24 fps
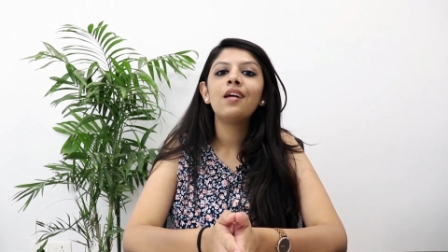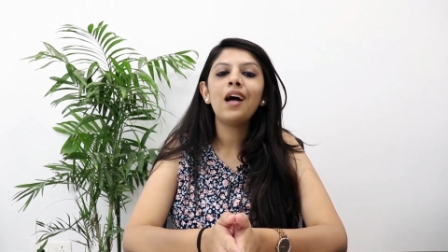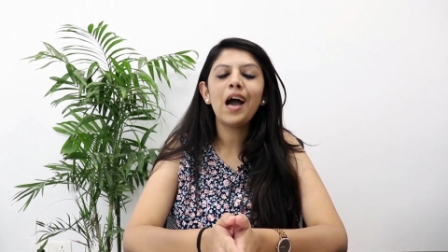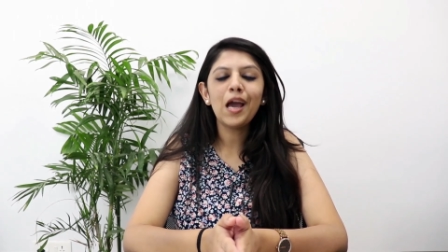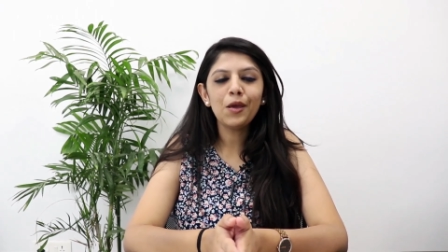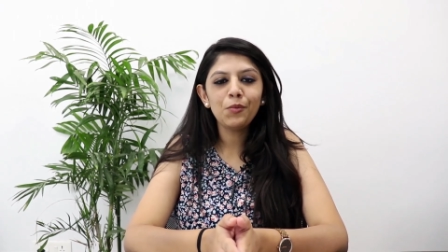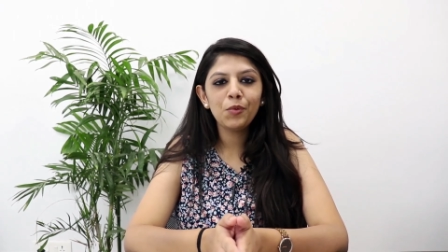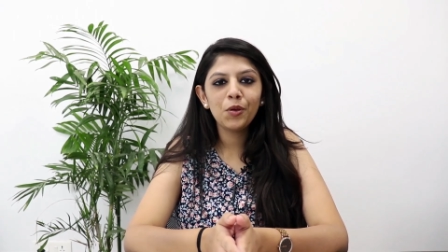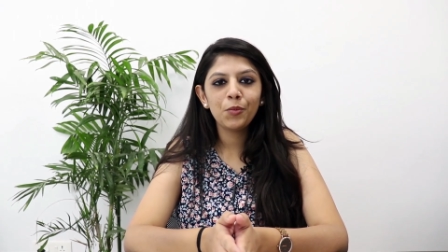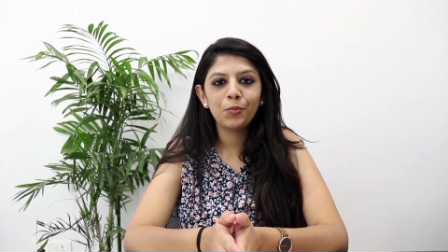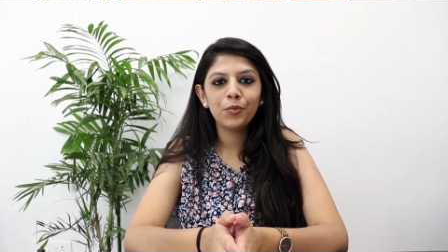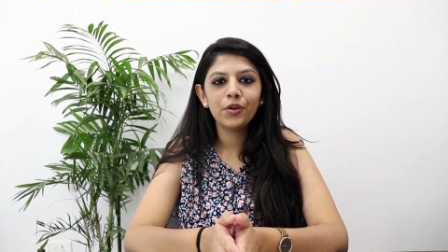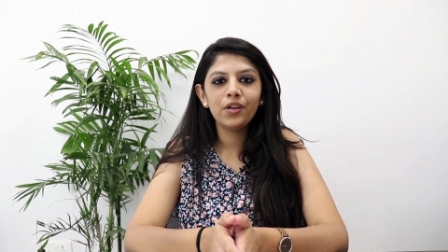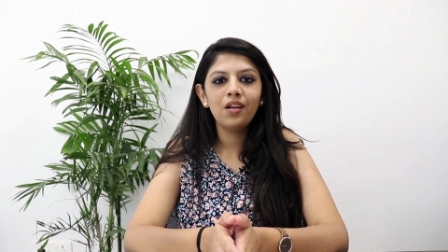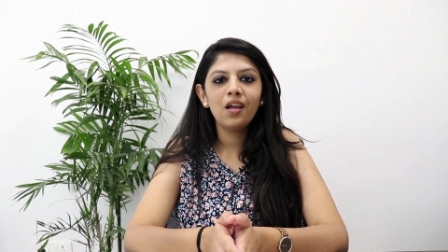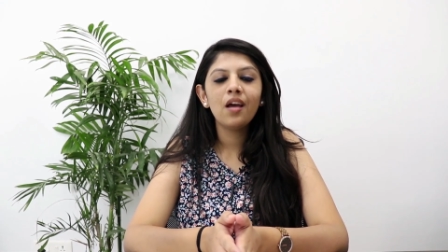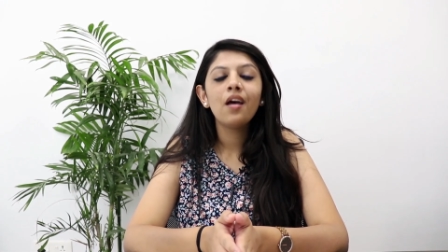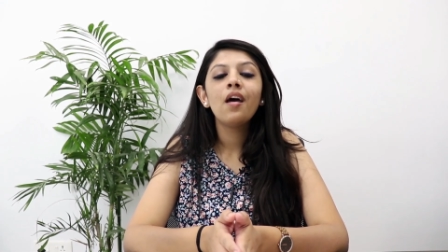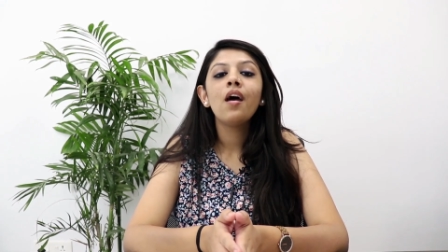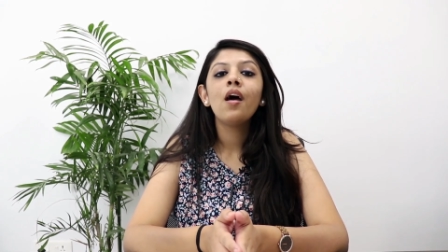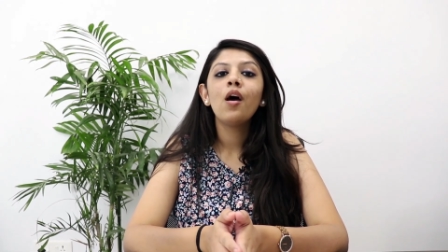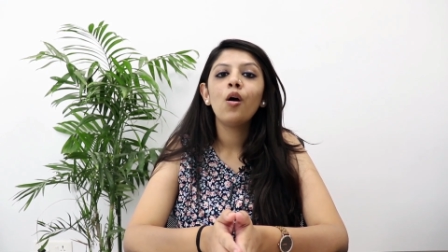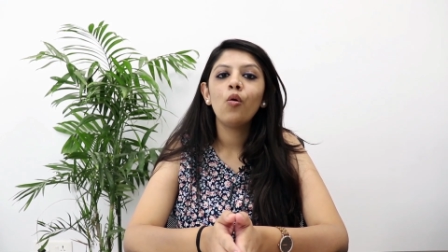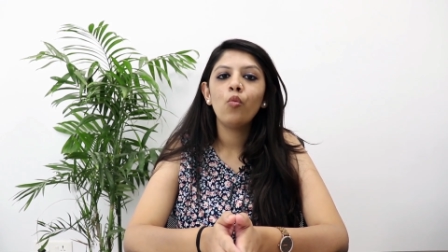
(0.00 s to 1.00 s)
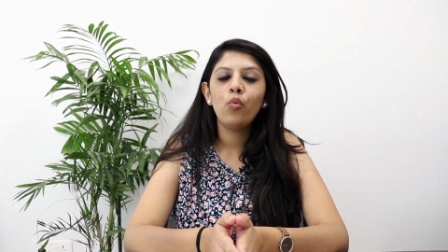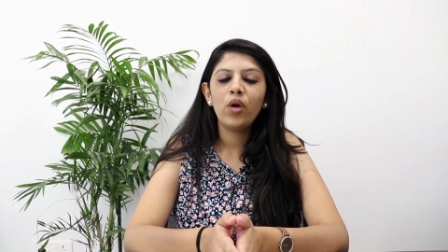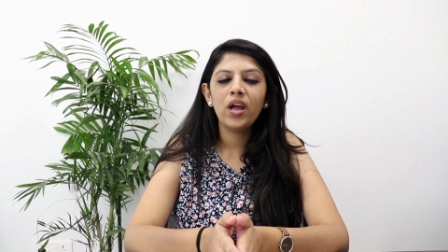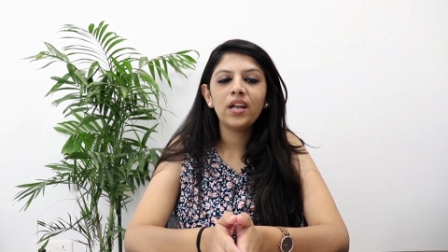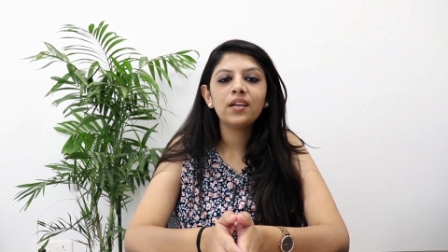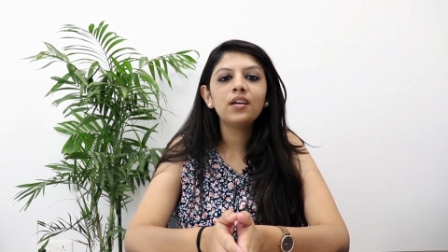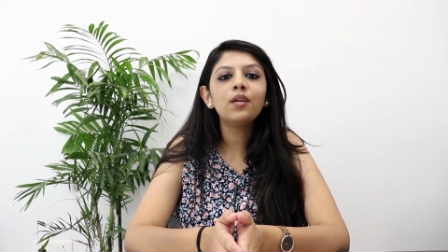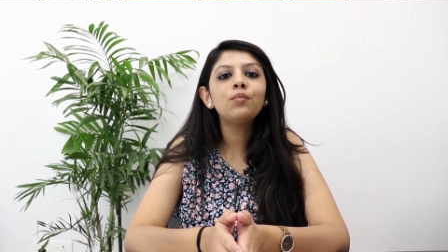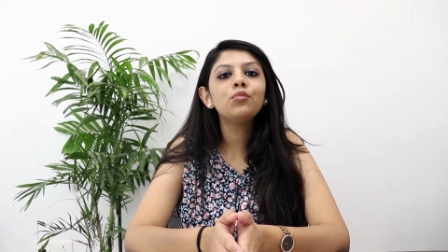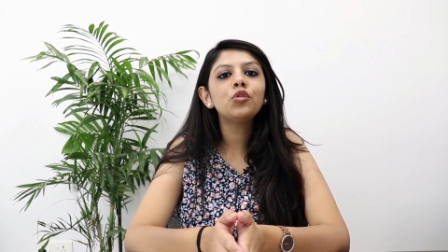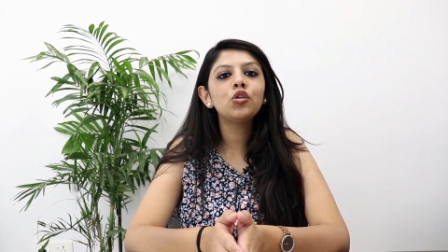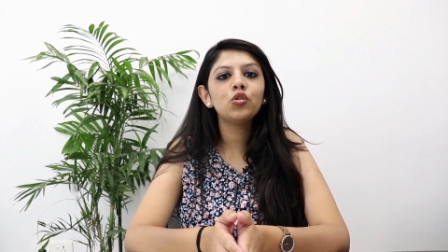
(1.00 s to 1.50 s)
Hi people,
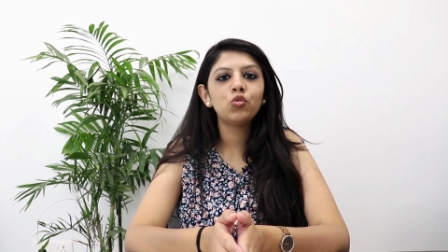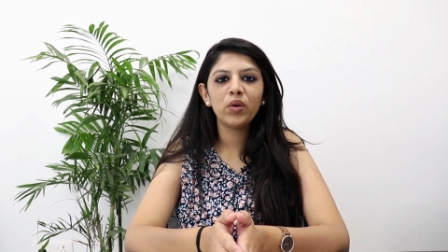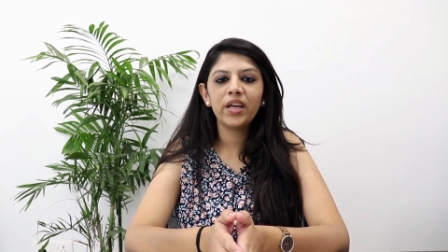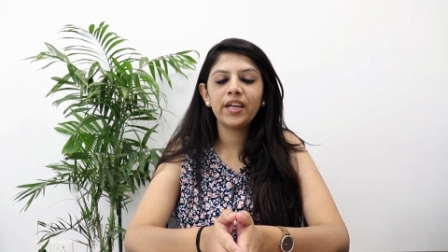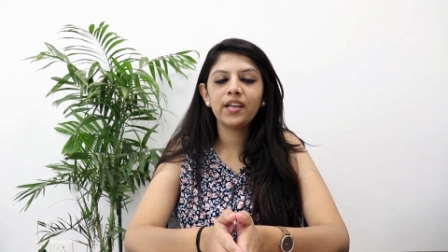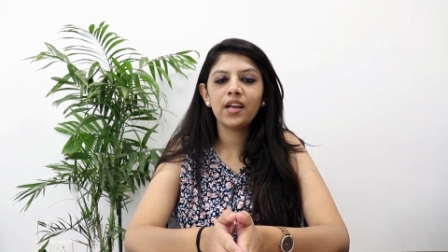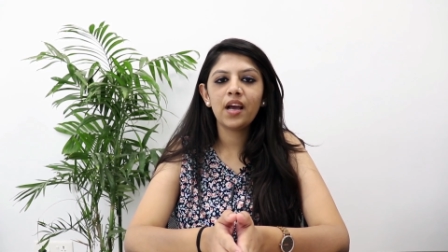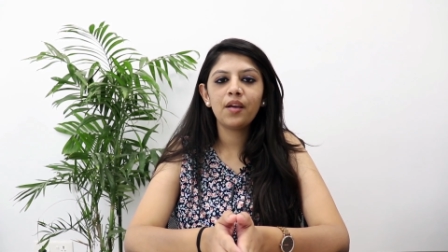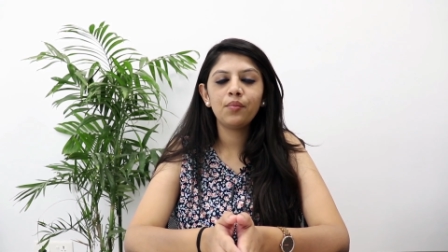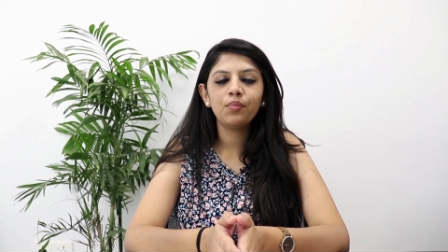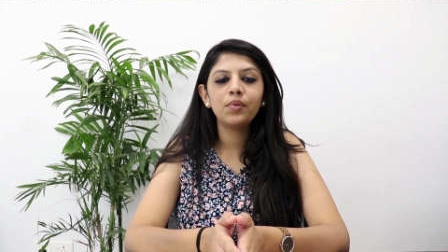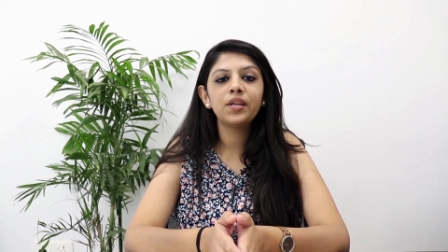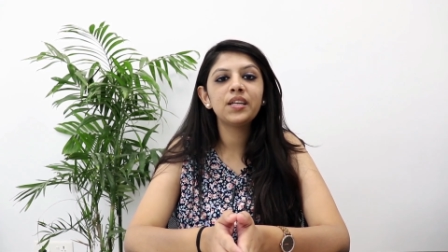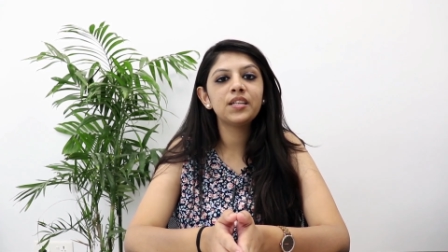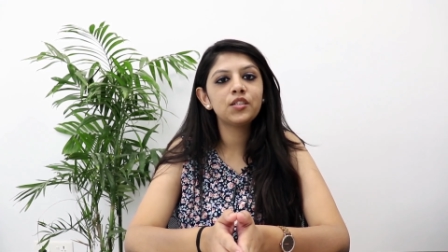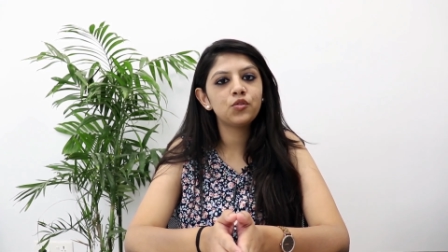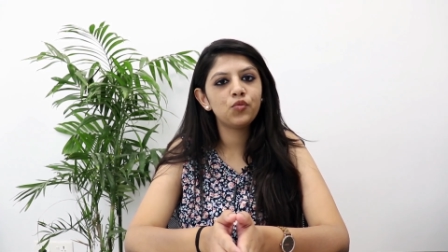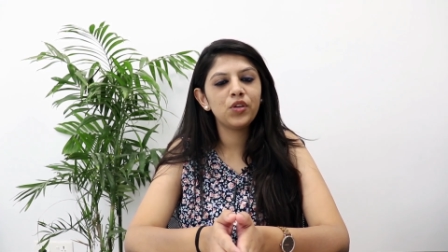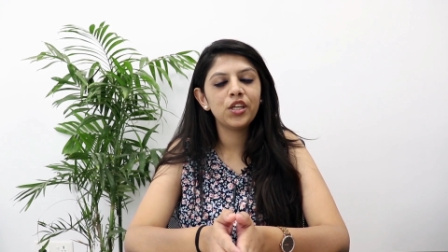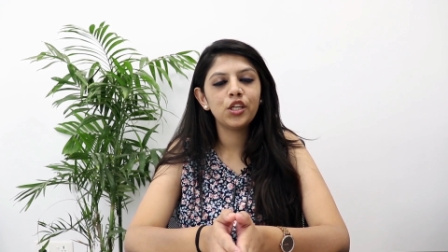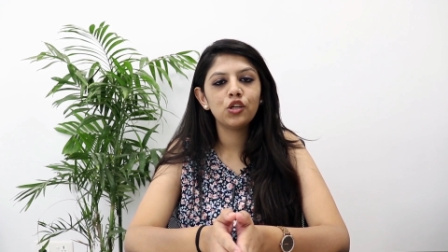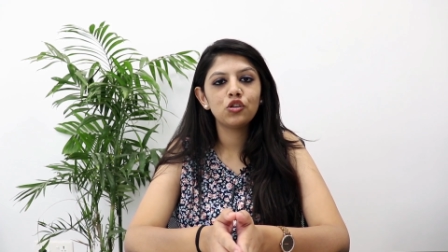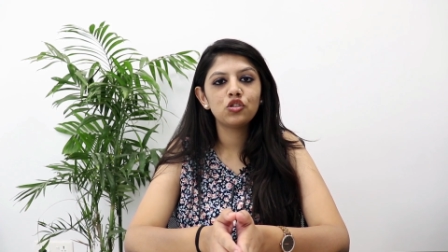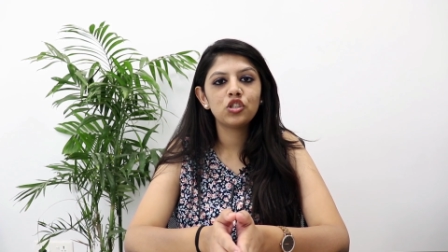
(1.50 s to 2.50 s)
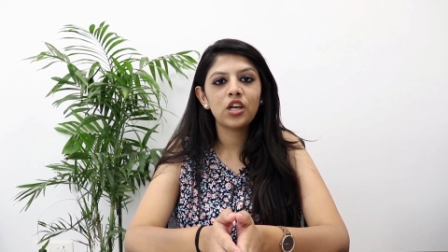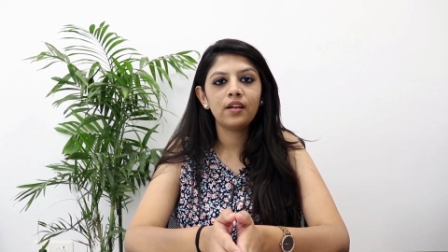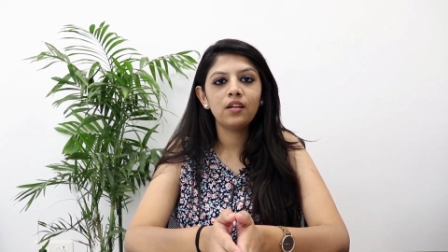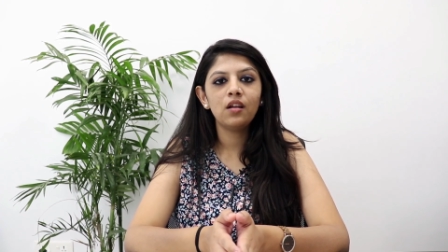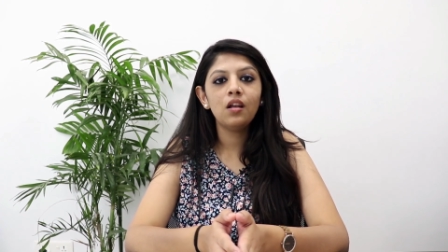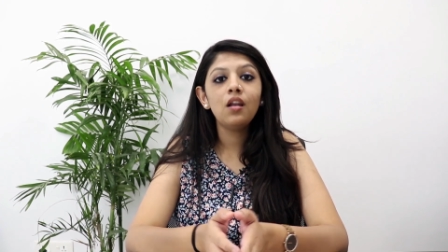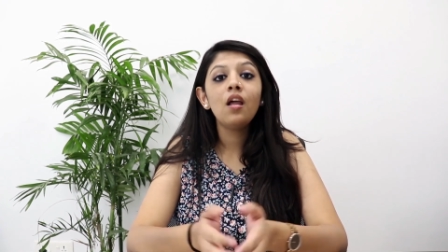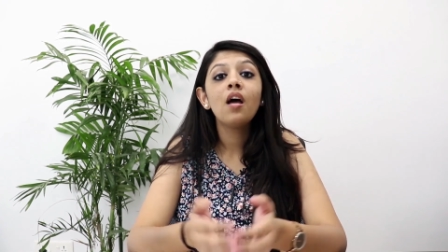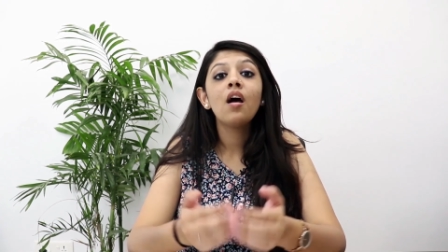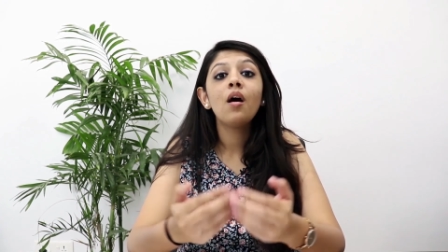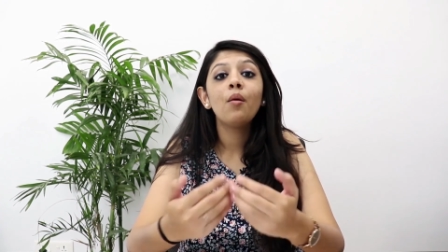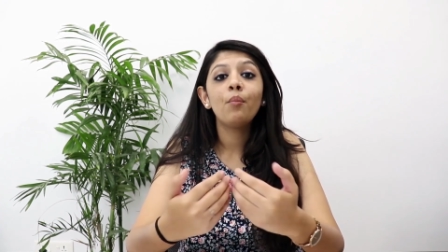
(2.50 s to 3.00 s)
welcome to Tweak Library's video
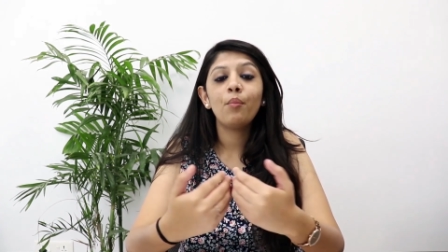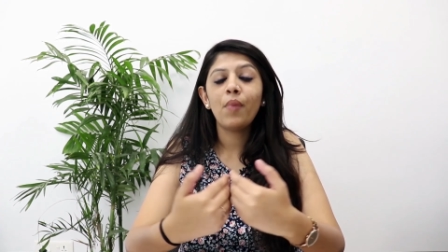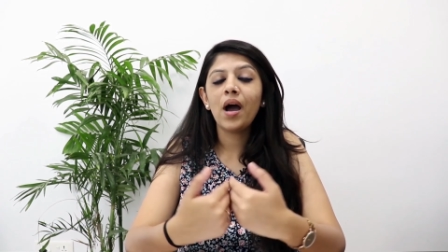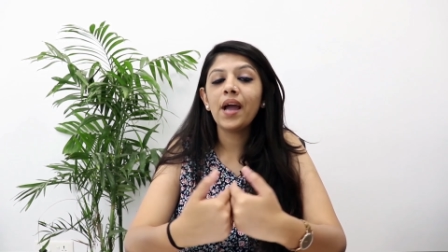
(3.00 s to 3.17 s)
channel.